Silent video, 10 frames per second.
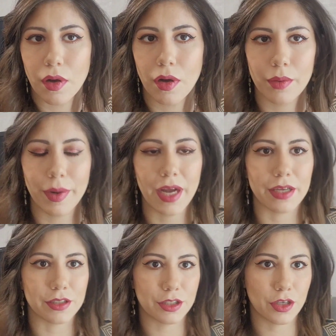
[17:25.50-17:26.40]

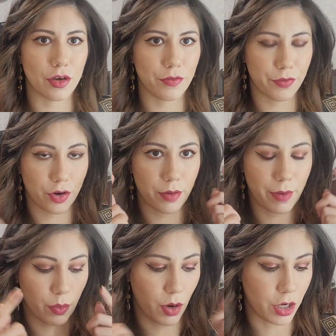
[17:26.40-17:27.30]
Alright, so for
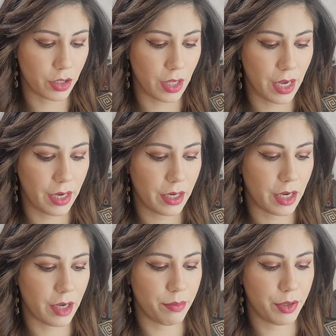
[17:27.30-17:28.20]
my waterline,
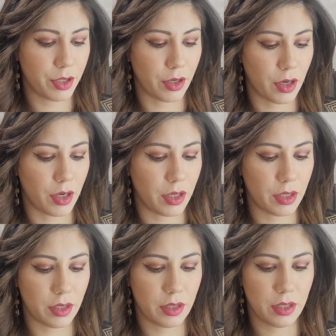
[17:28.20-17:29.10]
I put
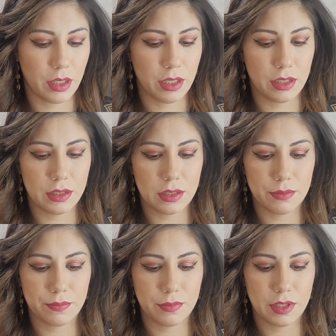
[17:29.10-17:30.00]
on this,
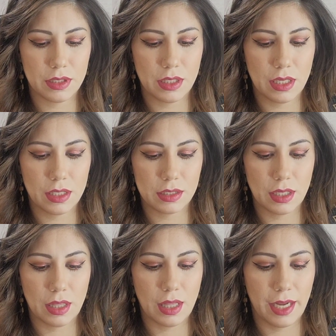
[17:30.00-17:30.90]
it says
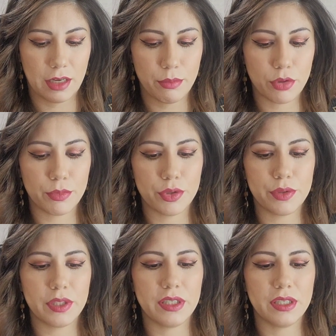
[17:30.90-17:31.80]
LiQWYD
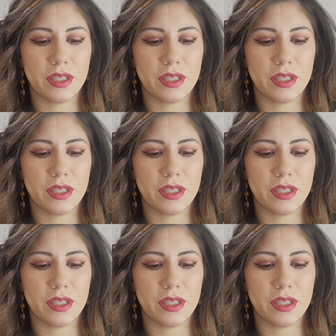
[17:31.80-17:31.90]
Mood,